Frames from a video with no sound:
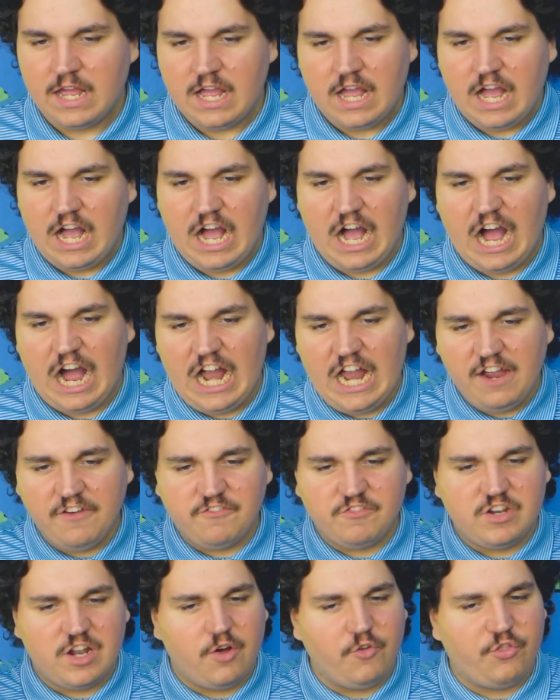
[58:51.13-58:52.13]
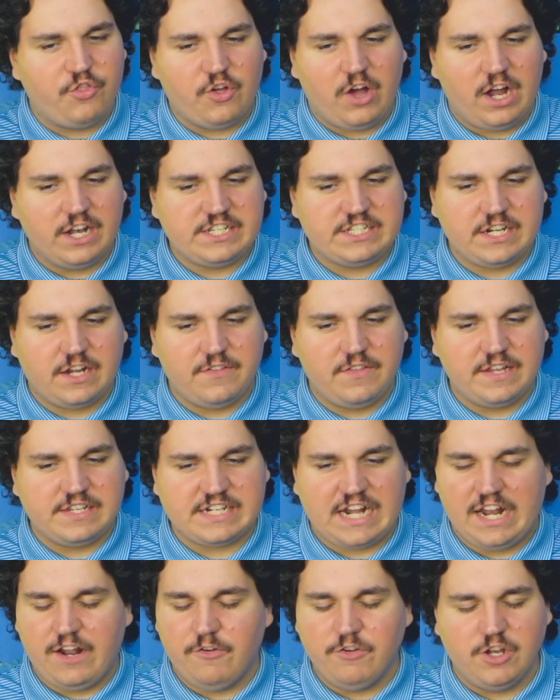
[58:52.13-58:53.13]
I have no thoughts on this.
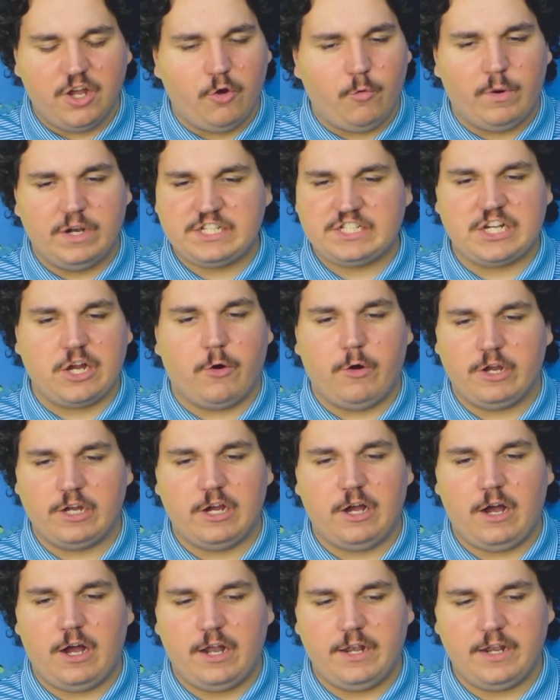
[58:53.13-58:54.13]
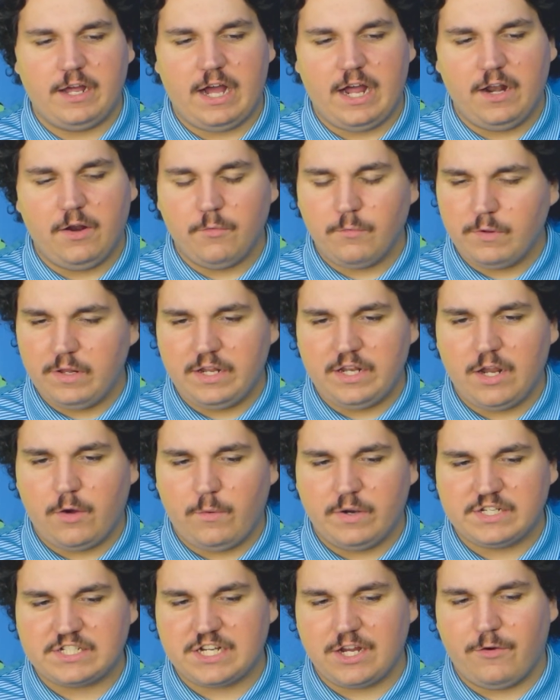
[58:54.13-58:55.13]
I don't know what's going on. I don't really know
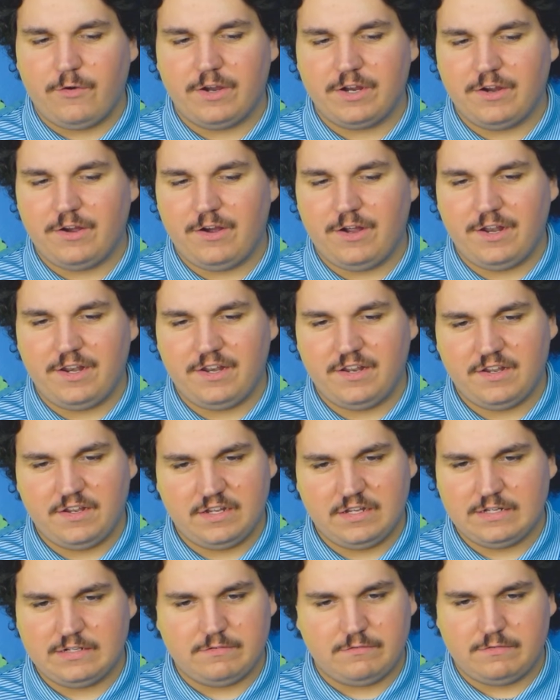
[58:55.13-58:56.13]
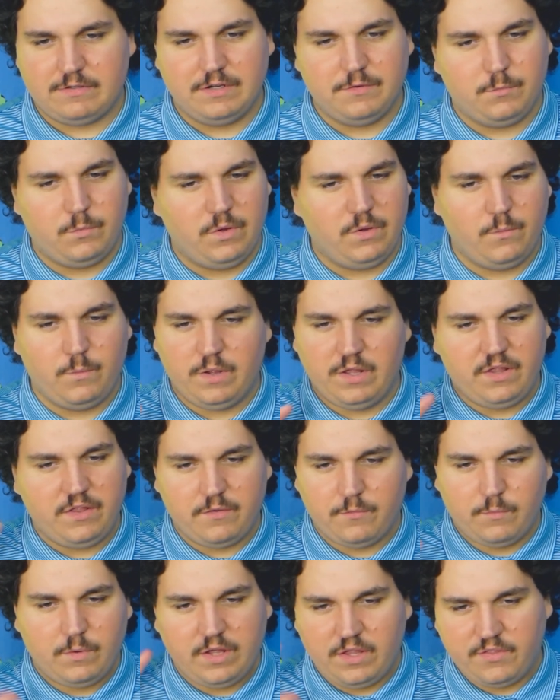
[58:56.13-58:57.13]
what's going on
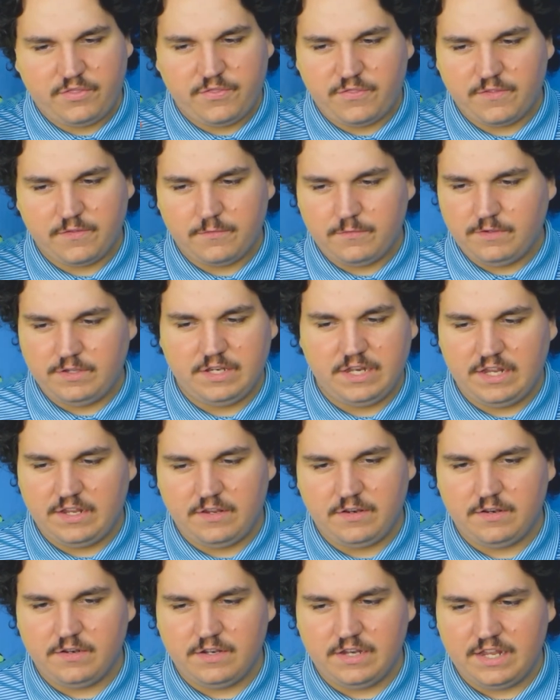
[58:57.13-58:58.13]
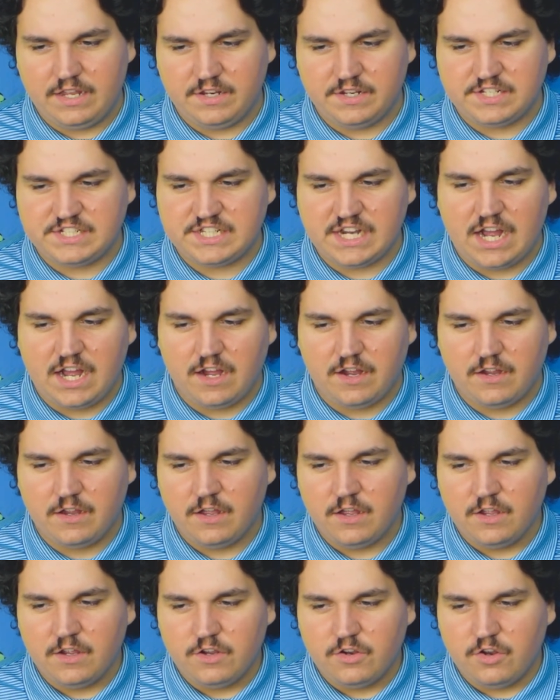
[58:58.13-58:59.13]
with Niza
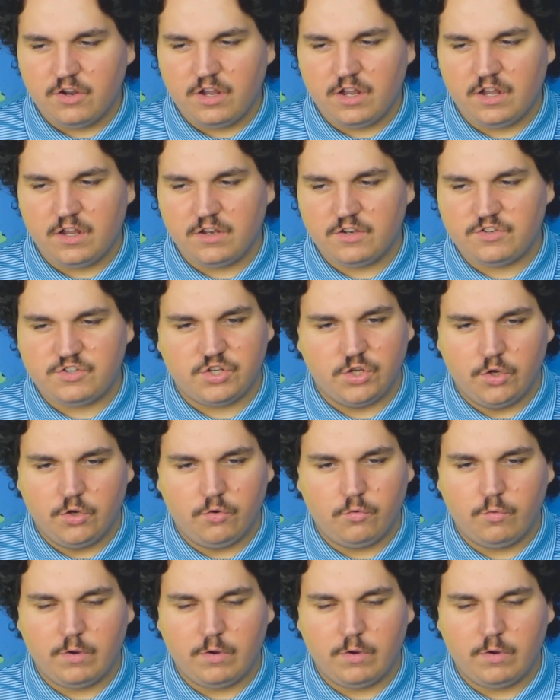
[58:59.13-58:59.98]
2.